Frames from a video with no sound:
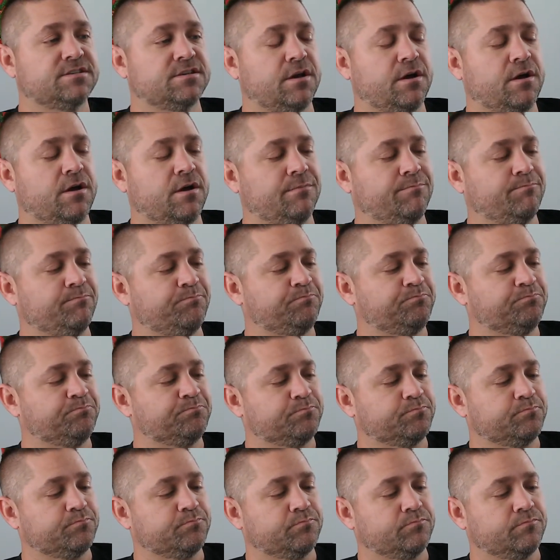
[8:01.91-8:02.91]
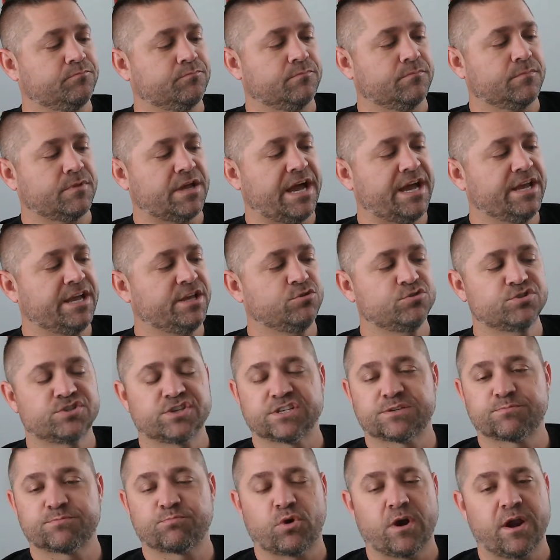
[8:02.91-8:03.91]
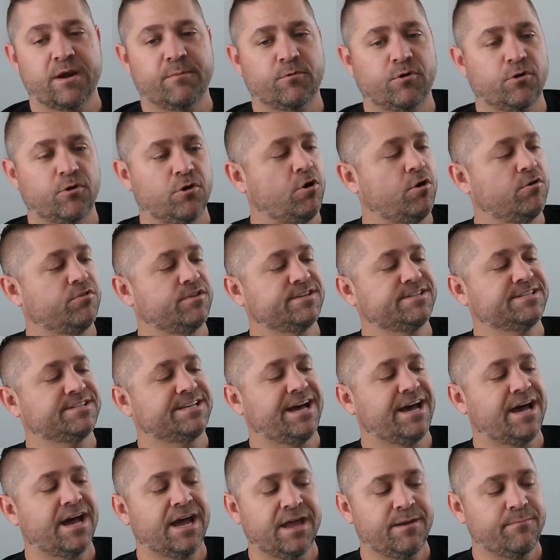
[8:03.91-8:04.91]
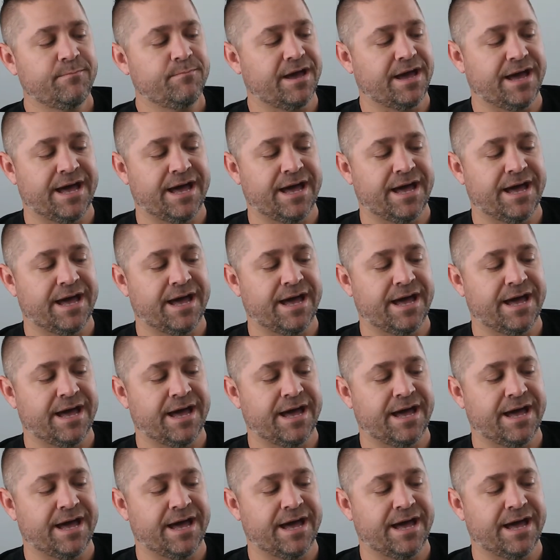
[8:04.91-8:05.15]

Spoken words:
I use this primer all the time.